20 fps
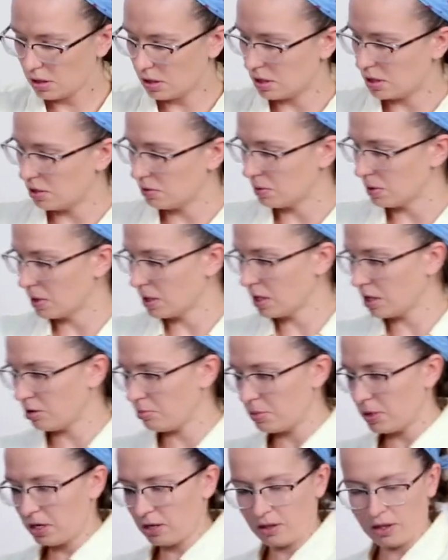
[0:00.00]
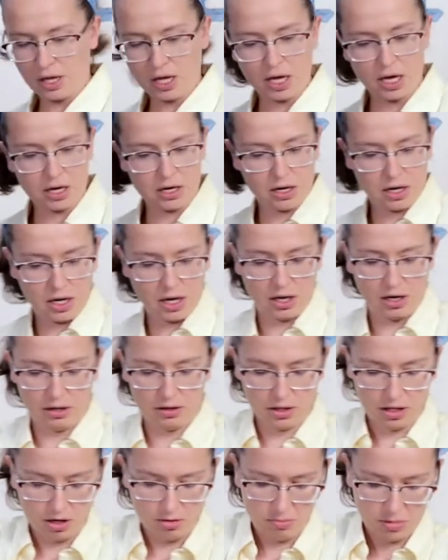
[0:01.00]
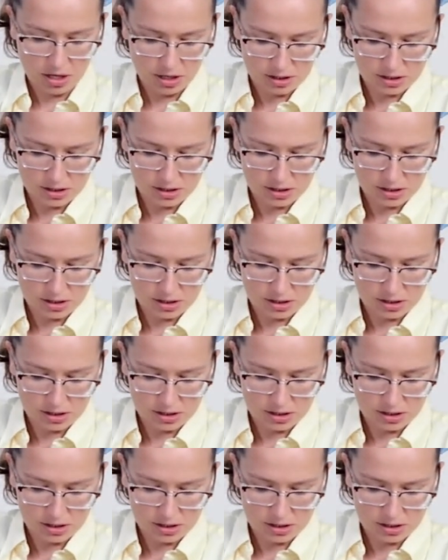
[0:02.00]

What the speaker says: Do a little bit of that and a little bit of